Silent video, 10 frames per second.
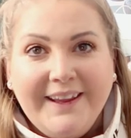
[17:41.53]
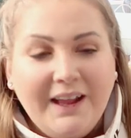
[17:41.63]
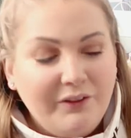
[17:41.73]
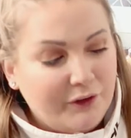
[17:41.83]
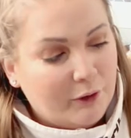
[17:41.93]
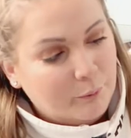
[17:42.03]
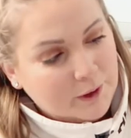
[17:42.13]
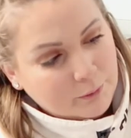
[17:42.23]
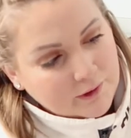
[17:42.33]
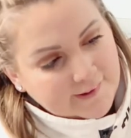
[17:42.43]
yeah, so
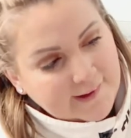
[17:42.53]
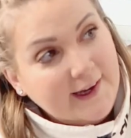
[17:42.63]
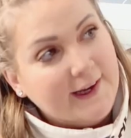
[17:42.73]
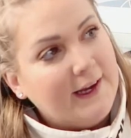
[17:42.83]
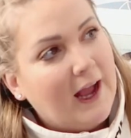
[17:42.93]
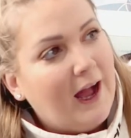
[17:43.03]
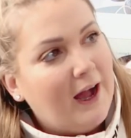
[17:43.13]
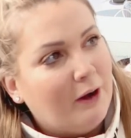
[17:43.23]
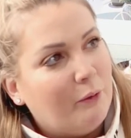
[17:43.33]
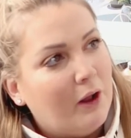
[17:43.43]
we will see
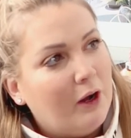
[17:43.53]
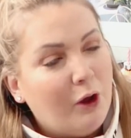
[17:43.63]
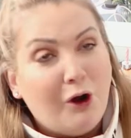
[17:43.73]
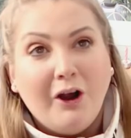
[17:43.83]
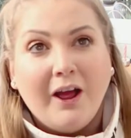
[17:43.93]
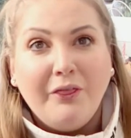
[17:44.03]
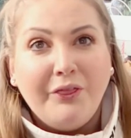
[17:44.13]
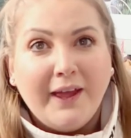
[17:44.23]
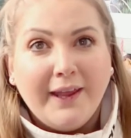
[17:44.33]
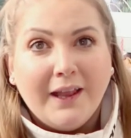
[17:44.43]
how long
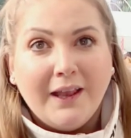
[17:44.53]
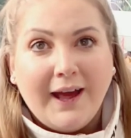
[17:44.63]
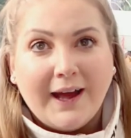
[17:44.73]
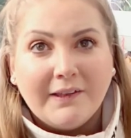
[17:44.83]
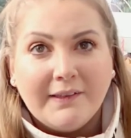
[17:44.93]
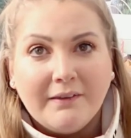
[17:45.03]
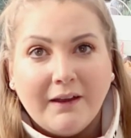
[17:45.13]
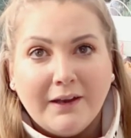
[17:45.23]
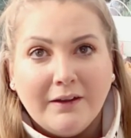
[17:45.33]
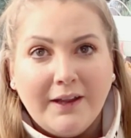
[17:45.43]
they last.
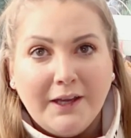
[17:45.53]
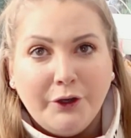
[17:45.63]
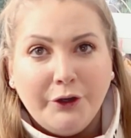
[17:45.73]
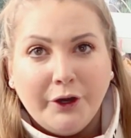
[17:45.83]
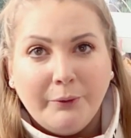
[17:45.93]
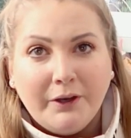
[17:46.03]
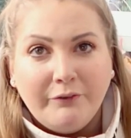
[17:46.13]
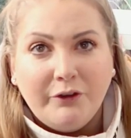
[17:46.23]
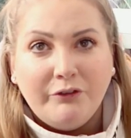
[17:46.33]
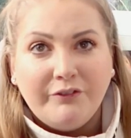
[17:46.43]
And I'll let you know in
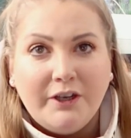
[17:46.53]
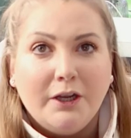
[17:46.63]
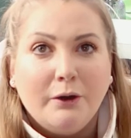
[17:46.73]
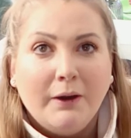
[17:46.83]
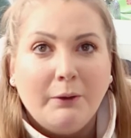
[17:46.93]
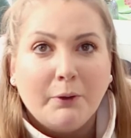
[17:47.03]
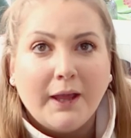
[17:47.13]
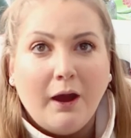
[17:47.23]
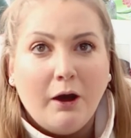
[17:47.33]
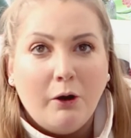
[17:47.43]
a future video how we
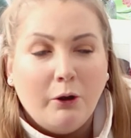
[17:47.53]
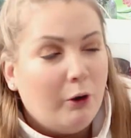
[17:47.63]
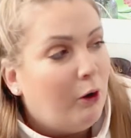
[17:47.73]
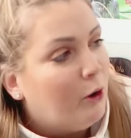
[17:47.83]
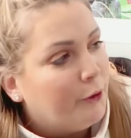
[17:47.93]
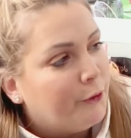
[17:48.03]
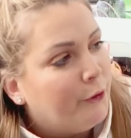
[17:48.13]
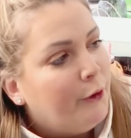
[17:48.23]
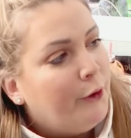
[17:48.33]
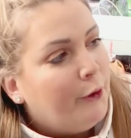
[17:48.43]
get on
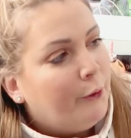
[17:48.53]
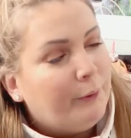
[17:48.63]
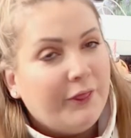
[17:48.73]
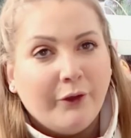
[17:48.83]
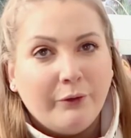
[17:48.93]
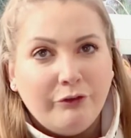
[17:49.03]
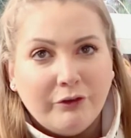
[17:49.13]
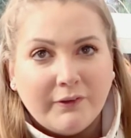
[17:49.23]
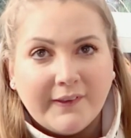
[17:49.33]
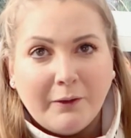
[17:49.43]
with those
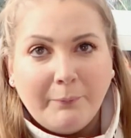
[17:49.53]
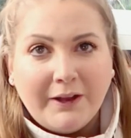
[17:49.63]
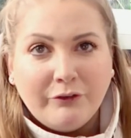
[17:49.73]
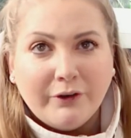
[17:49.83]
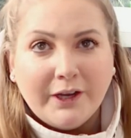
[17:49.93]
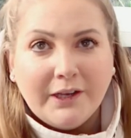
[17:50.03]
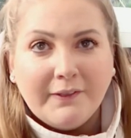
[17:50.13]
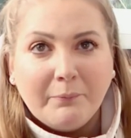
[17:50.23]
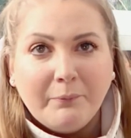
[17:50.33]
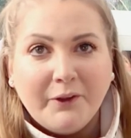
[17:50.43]
Duracell
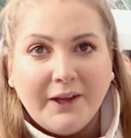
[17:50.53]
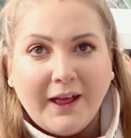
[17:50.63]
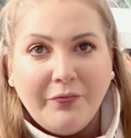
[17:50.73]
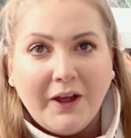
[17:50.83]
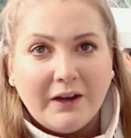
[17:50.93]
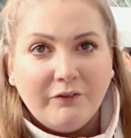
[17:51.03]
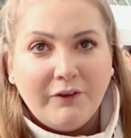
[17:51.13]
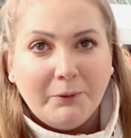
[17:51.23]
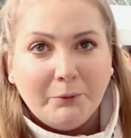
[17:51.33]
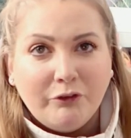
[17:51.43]
batteries. But yeah, thanks
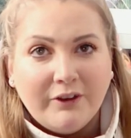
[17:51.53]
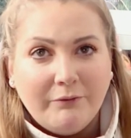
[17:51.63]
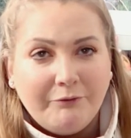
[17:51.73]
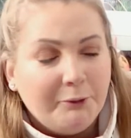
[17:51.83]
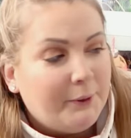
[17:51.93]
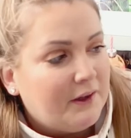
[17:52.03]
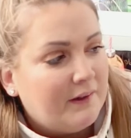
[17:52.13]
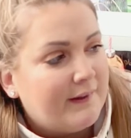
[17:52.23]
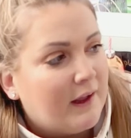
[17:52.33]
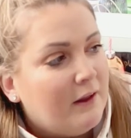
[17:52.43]
very much to
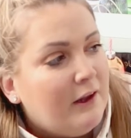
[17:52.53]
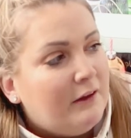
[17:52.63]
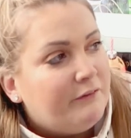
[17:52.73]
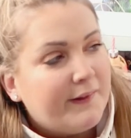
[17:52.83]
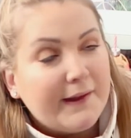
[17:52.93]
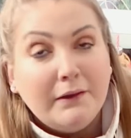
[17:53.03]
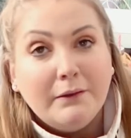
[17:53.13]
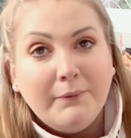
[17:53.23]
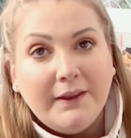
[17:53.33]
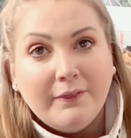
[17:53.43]
Influencer for
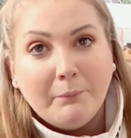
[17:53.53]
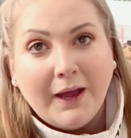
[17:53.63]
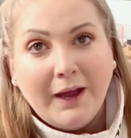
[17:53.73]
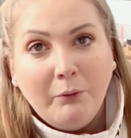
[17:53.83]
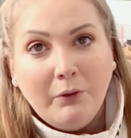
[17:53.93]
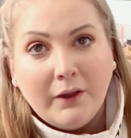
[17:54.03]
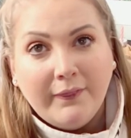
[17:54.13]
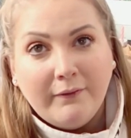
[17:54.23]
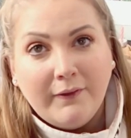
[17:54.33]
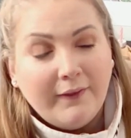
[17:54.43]
sending me them out
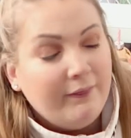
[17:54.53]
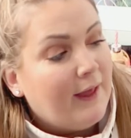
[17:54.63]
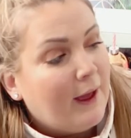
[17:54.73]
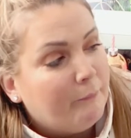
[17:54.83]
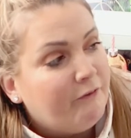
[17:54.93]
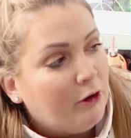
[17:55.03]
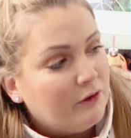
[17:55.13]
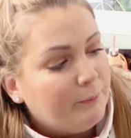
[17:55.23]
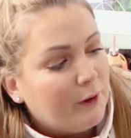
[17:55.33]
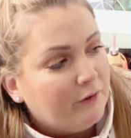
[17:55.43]
and then in that
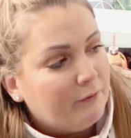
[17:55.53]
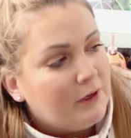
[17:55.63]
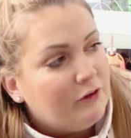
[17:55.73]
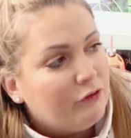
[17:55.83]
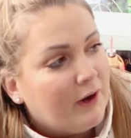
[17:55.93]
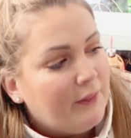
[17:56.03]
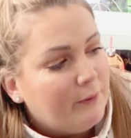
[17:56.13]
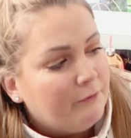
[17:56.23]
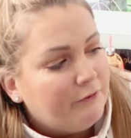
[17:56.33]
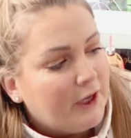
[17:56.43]
Vox box for me to try
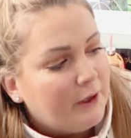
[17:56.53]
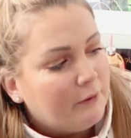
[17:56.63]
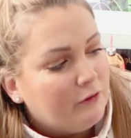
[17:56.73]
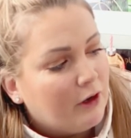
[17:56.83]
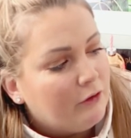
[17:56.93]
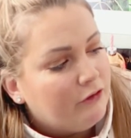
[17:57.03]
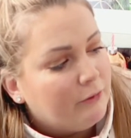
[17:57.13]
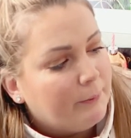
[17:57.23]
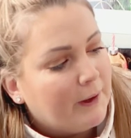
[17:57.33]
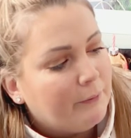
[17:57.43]
them for you and talk to
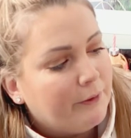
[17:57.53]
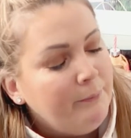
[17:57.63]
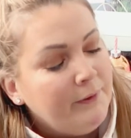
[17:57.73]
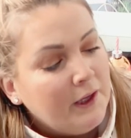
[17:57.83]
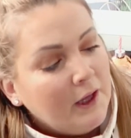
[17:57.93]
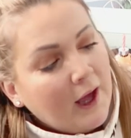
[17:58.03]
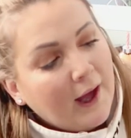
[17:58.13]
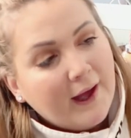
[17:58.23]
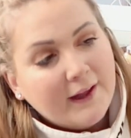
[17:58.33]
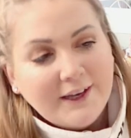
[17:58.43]
you about them.
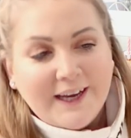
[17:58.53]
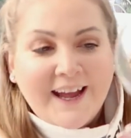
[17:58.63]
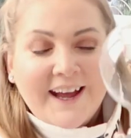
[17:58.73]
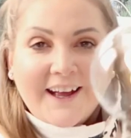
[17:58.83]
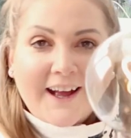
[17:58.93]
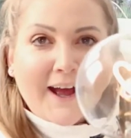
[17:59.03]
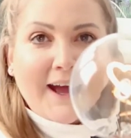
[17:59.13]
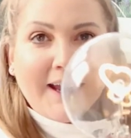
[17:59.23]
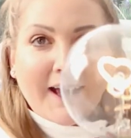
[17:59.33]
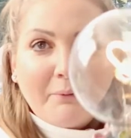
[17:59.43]
And yeah,
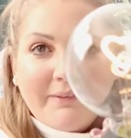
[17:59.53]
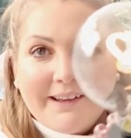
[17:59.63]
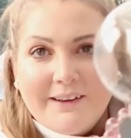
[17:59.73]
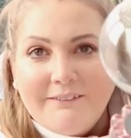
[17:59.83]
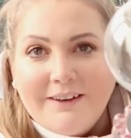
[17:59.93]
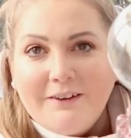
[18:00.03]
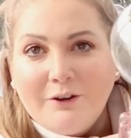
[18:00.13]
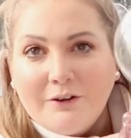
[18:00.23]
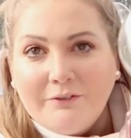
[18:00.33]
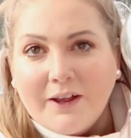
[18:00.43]
I absolutely
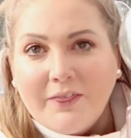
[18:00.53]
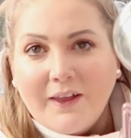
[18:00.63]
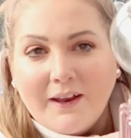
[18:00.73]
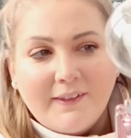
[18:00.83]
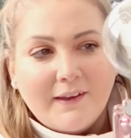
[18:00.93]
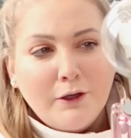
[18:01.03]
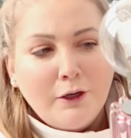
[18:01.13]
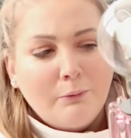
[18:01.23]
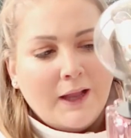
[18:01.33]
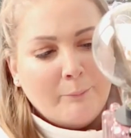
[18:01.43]
love this
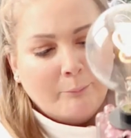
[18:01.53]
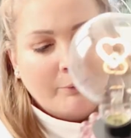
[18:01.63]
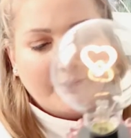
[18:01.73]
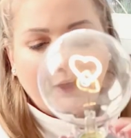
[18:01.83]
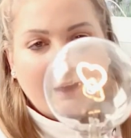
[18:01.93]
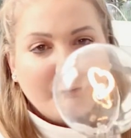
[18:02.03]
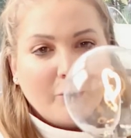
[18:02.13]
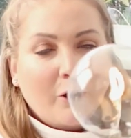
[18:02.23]
new lamp that I've